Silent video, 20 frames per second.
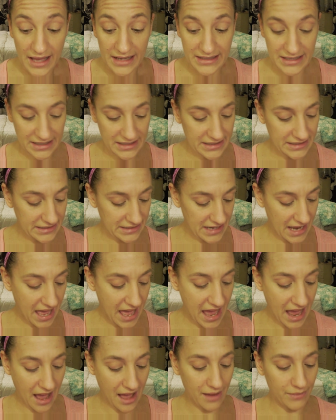
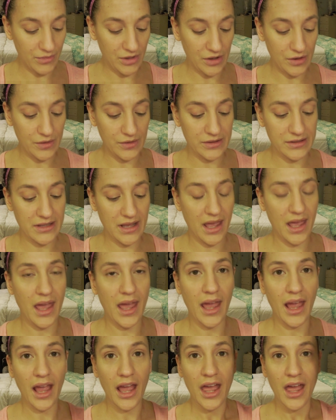Today I'm
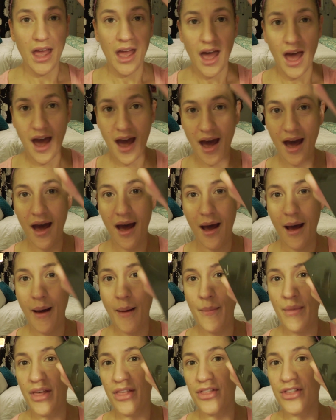using
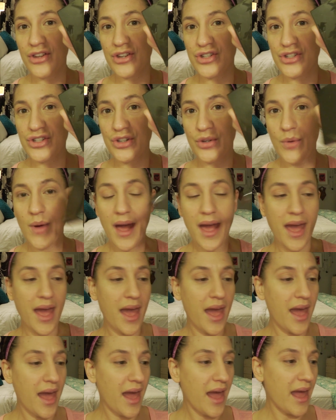the
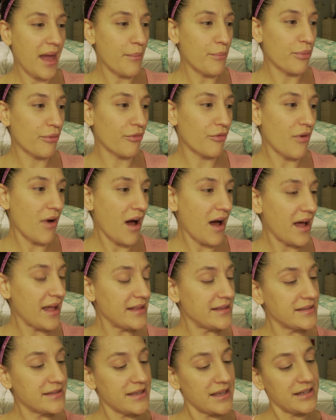Jouer
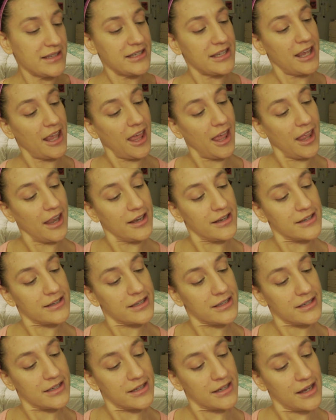Bronze
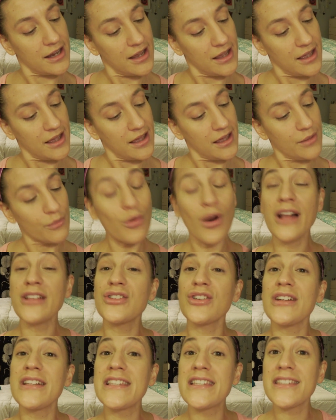Tint
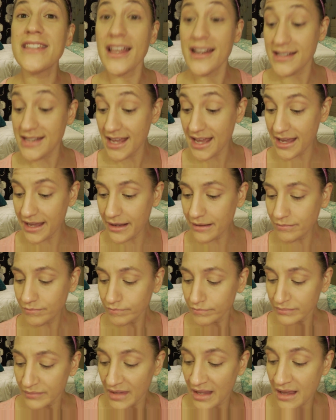Bronzer in Suntan.
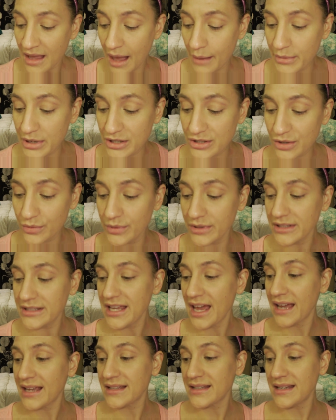I'm gonna use a Real
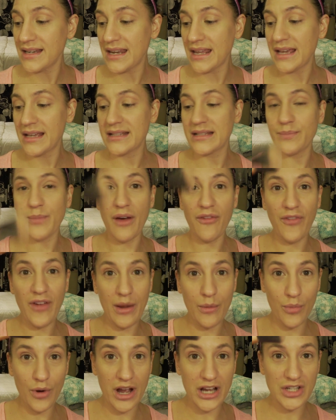Techniques
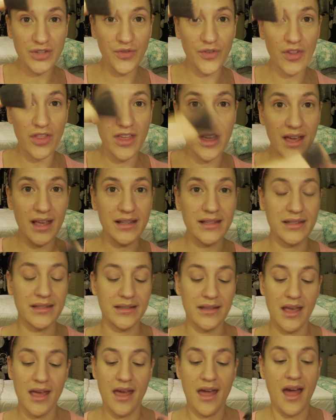buffing brush for
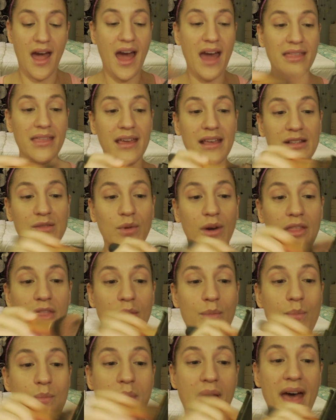this. I think it's one of the
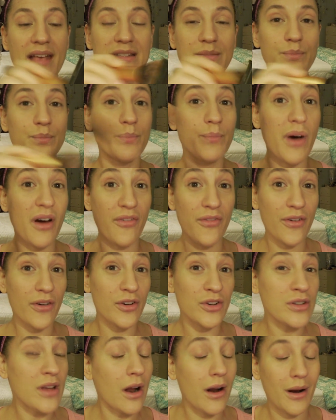best
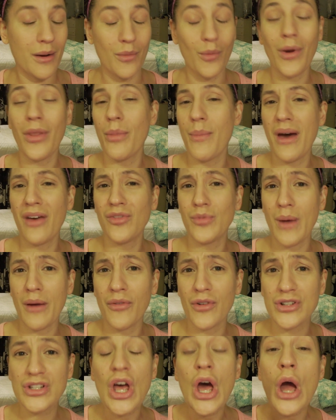buffers, one of
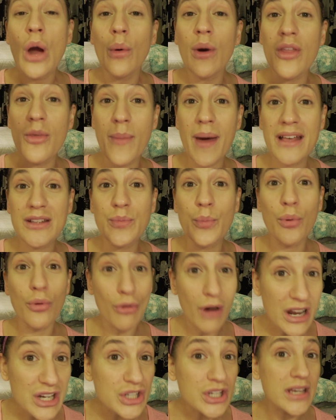the best
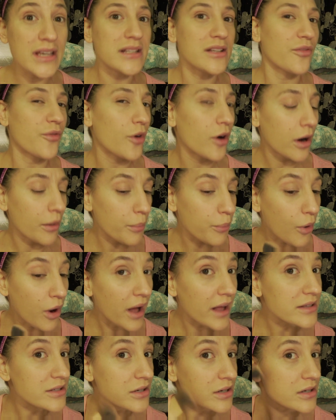brushes for
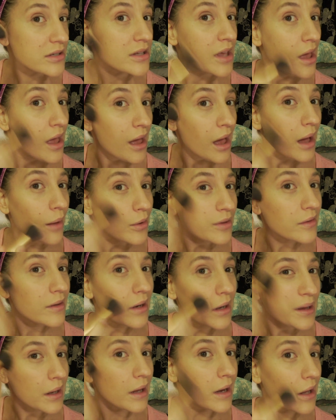bronzers. I'm just
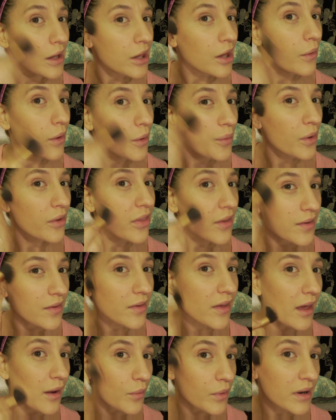gonna kind of go in where the
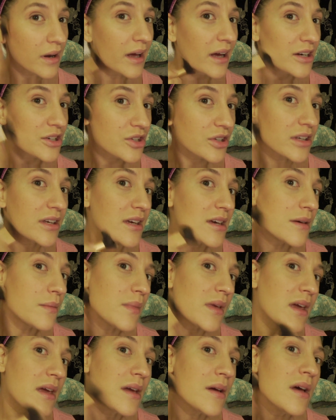sun would naturally hit
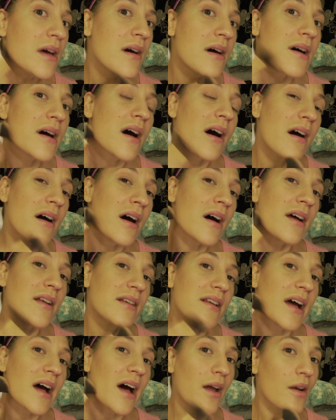me,
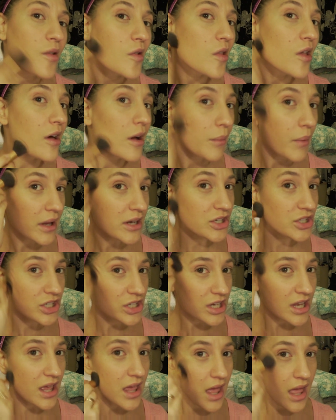down along my
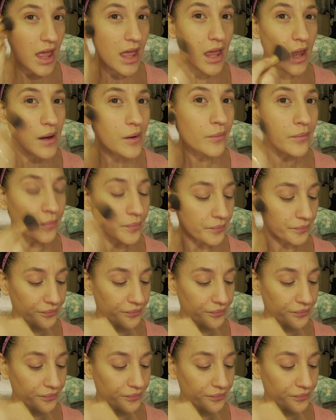chin,